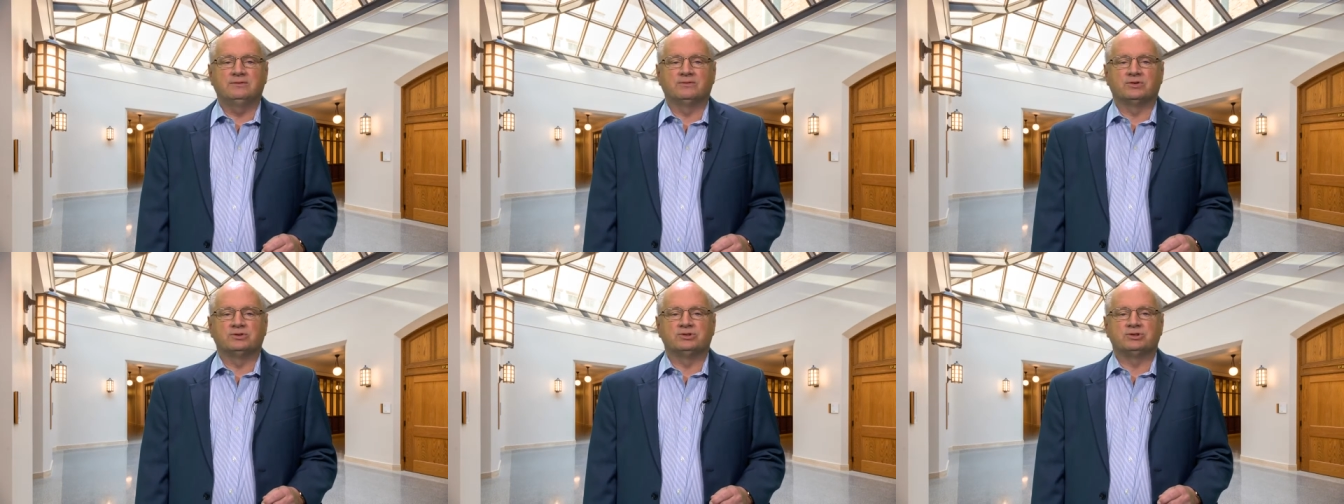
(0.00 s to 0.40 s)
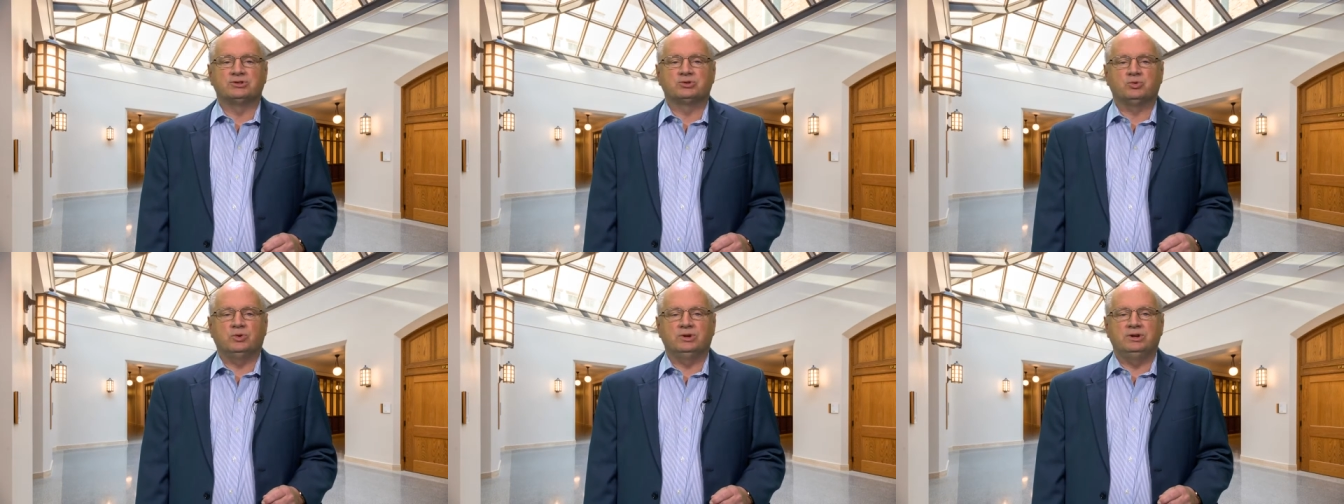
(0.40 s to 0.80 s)
verses
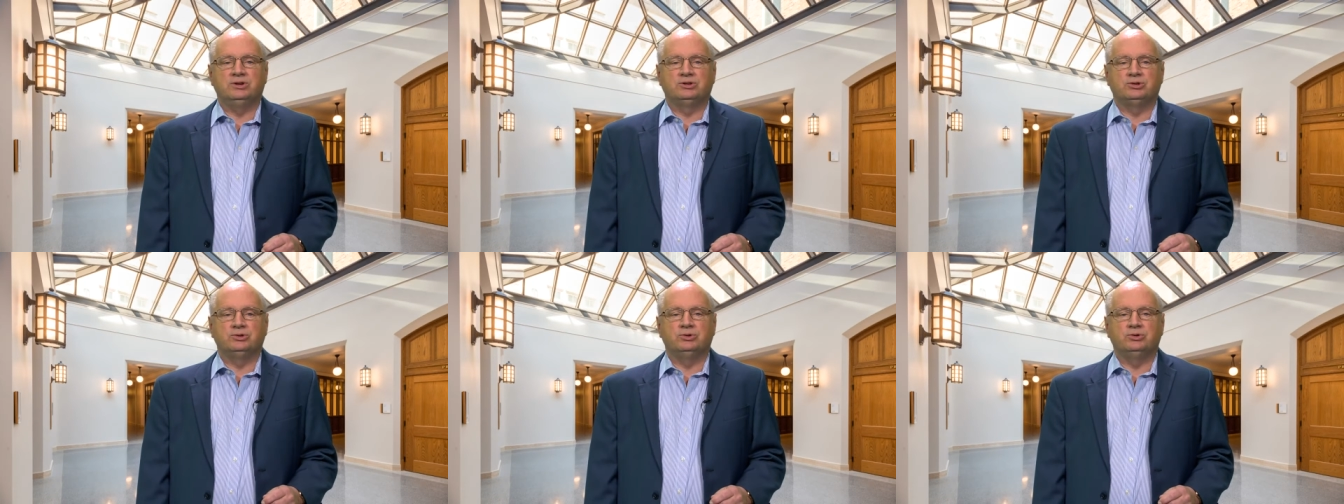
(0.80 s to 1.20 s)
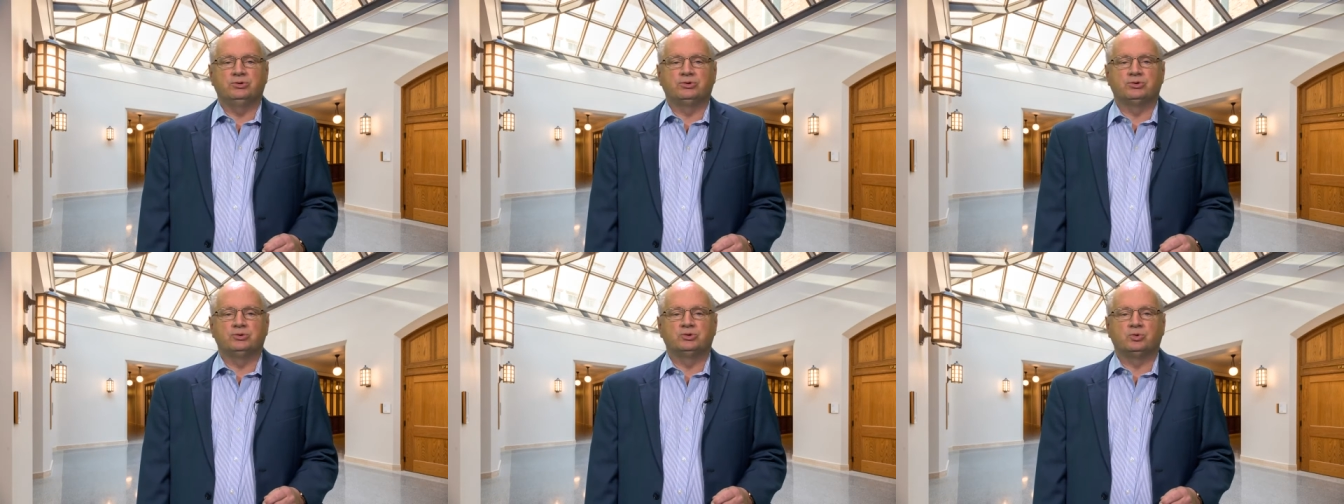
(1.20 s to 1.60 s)
twenty-two
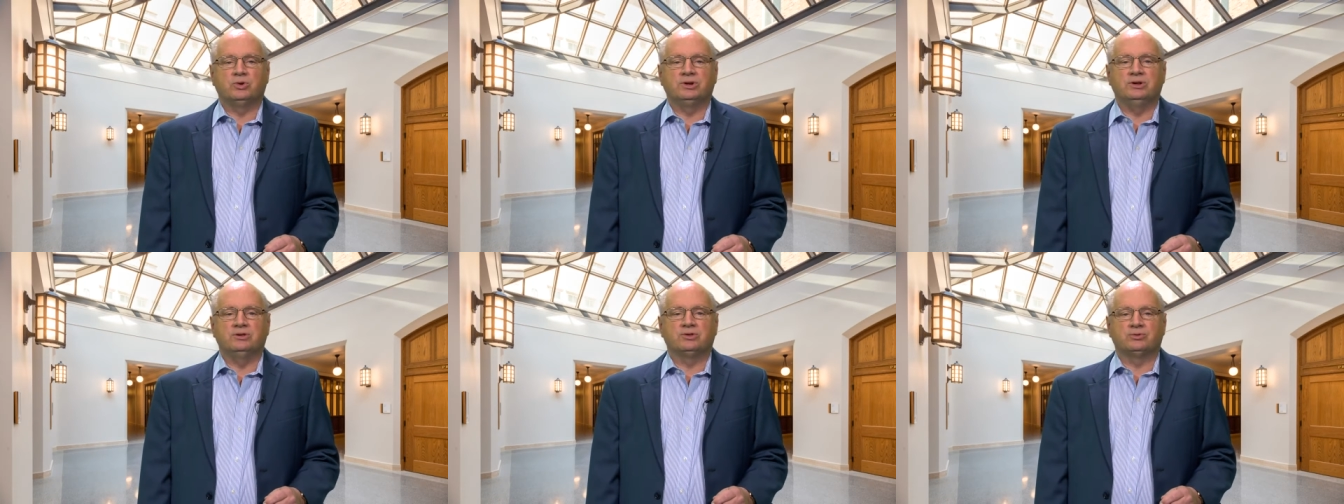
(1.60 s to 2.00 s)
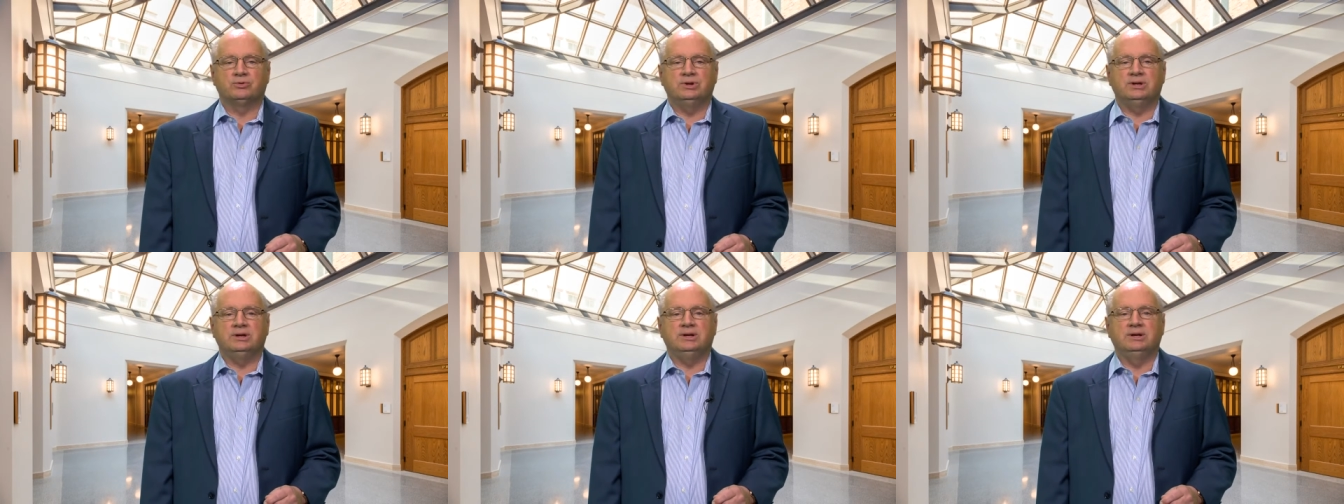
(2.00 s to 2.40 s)
through
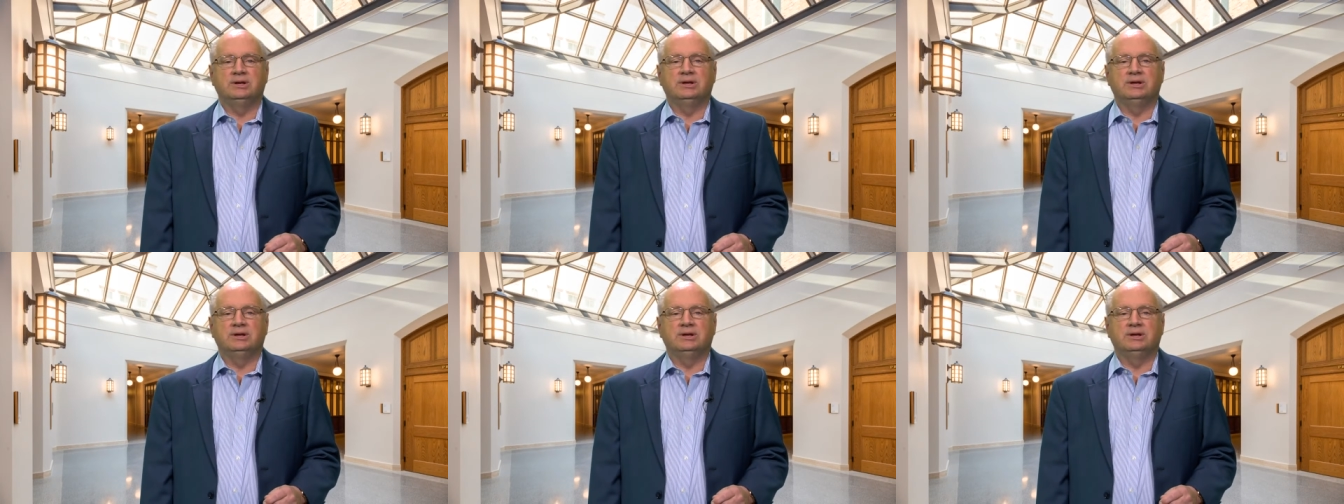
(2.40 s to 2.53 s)
twenty-three,